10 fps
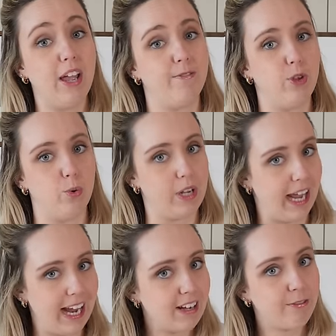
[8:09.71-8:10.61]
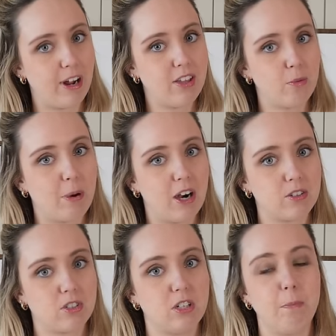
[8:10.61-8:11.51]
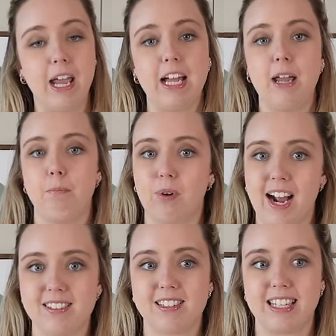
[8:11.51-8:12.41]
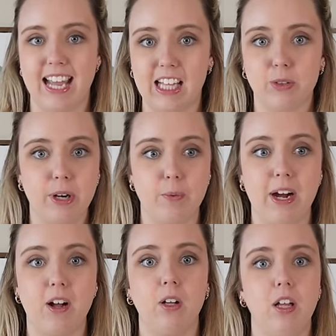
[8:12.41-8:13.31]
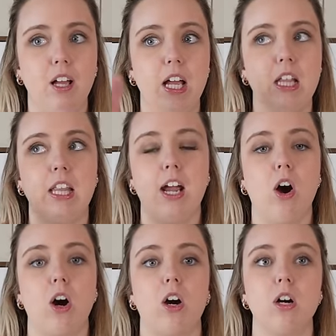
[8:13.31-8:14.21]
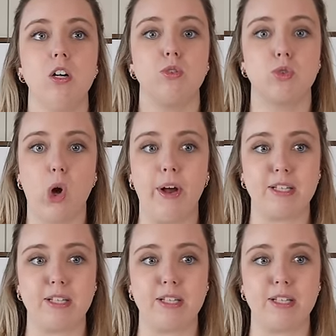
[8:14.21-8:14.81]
If you can find the parts to make a brass gallery rail, they are so